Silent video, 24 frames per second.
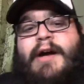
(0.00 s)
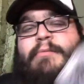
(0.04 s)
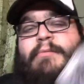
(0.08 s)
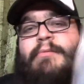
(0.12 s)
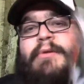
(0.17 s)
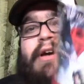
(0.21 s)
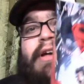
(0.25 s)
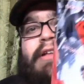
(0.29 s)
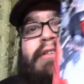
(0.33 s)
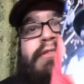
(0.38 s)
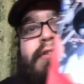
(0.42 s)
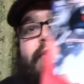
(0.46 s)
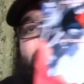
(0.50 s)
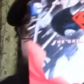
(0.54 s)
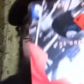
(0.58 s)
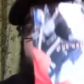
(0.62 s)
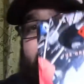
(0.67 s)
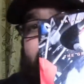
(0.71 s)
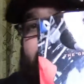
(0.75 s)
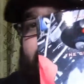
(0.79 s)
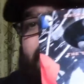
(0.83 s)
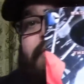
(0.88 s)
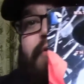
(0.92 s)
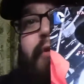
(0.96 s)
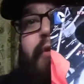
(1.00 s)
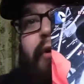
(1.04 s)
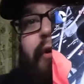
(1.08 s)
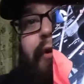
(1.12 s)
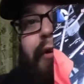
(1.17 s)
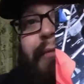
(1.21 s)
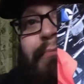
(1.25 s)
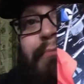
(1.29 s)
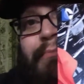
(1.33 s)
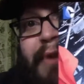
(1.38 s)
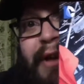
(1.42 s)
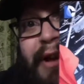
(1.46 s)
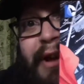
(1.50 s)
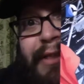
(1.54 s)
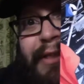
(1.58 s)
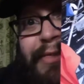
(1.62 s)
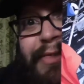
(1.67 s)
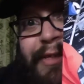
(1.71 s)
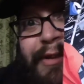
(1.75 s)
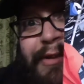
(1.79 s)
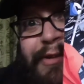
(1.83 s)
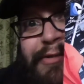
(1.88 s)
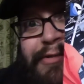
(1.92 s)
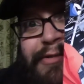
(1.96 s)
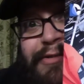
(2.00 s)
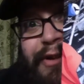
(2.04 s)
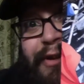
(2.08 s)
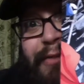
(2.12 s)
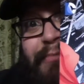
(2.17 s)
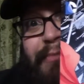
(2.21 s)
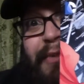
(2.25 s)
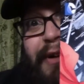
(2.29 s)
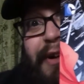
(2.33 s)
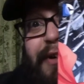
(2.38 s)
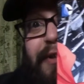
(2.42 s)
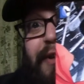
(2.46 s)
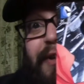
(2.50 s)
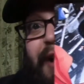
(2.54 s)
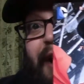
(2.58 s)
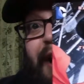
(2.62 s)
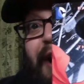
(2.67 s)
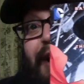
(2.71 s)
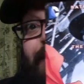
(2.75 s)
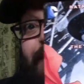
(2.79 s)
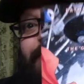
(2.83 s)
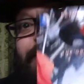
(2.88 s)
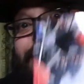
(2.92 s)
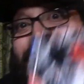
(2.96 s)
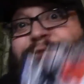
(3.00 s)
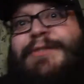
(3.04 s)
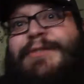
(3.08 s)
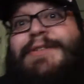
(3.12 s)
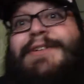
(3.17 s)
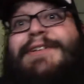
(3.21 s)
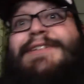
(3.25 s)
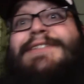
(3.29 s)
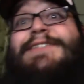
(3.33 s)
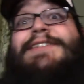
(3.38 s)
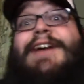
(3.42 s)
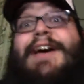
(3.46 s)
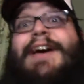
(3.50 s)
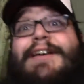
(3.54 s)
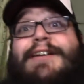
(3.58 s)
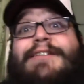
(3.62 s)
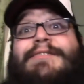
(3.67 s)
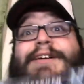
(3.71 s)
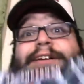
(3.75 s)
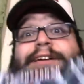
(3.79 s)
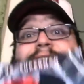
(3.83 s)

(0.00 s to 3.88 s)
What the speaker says: wait to read this. Oh man, thank you so much. I am so excited right